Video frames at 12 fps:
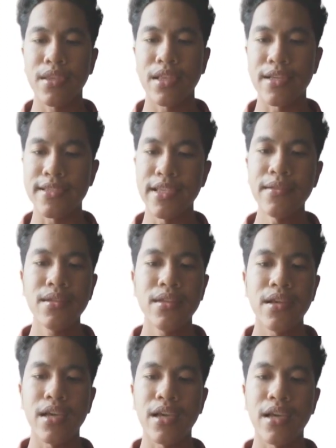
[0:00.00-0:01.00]
Lastly,
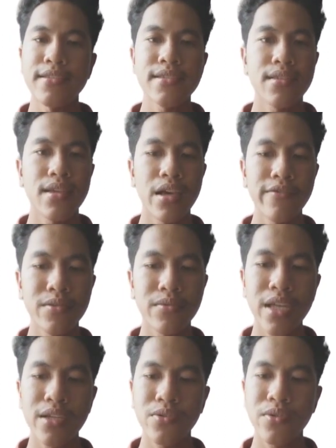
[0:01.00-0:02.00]
airlines have to
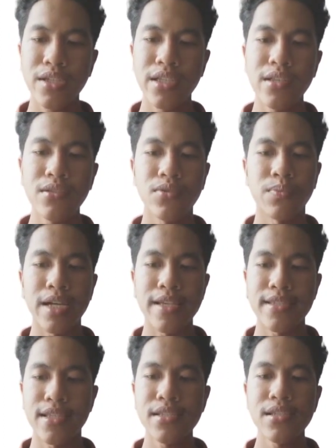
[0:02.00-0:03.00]
react quickly to
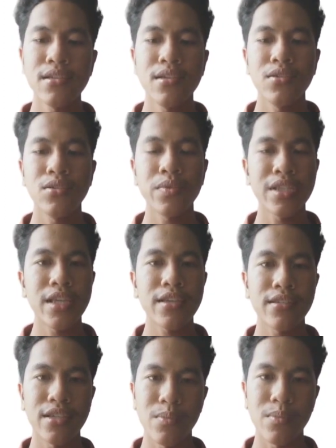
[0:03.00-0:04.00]
price change to
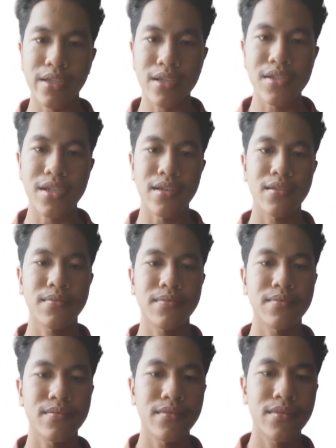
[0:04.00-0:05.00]
protect their market share.
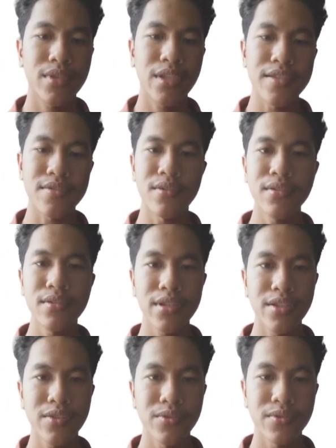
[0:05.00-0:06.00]
That's all.
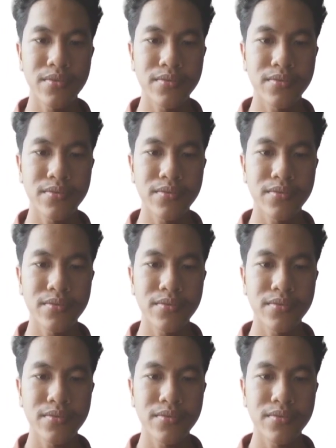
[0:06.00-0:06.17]
Thank you.